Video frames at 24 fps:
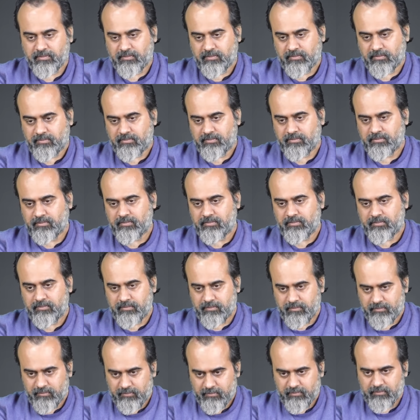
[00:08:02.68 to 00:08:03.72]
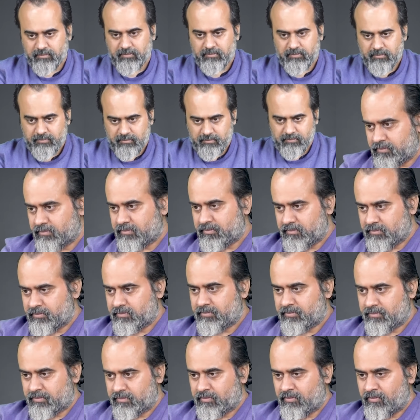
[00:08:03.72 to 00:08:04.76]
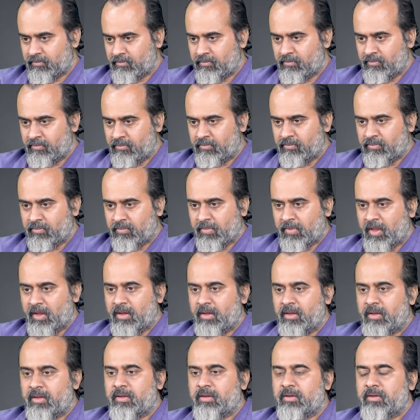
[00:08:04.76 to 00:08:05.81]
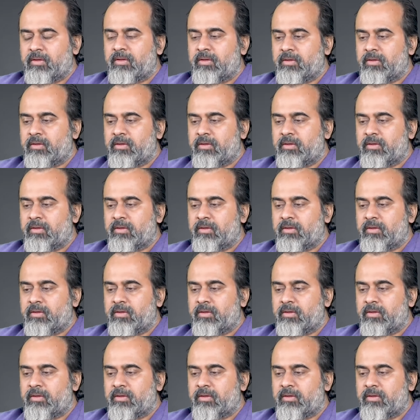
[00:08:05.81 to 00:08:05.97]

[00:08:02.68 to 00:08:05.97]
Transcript: Nothing is said.